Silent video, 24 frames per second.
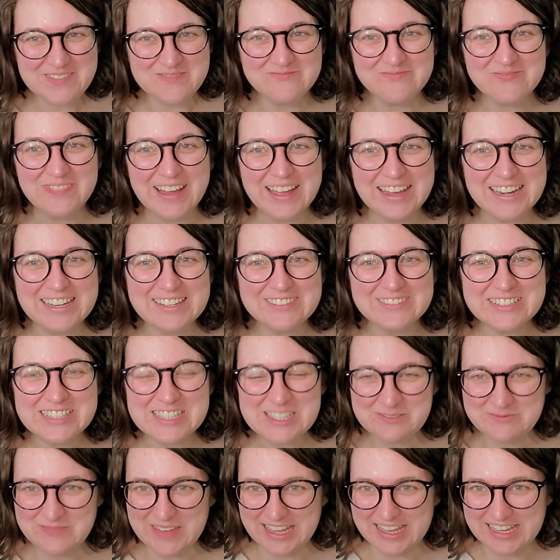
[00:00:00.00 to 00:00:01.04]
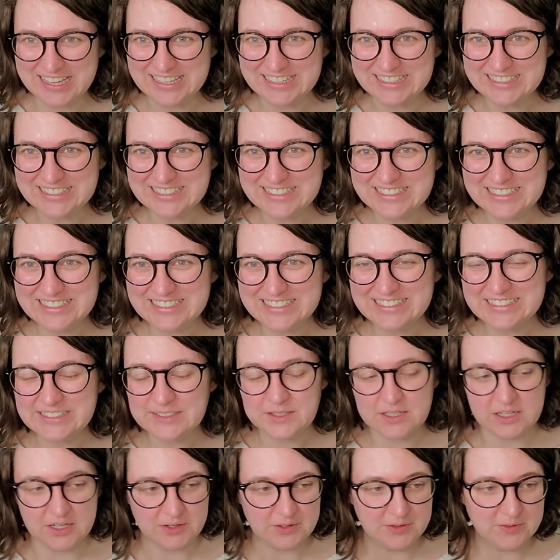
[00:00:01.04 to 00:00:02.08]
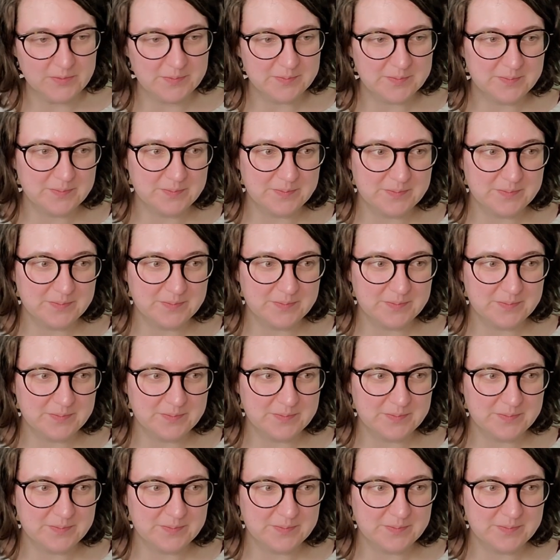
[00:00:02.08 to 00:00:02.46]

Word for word: My name is Megan. Nope.